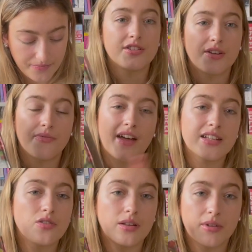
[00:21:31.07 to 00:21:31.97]
So
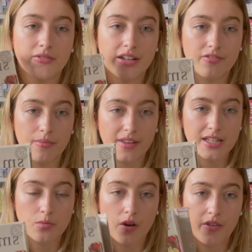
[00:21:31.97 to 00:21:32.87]
that's all I'm going to read from
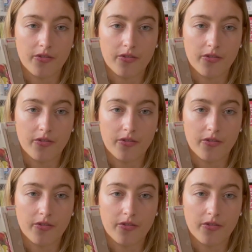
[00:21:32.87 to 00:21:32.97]
this one.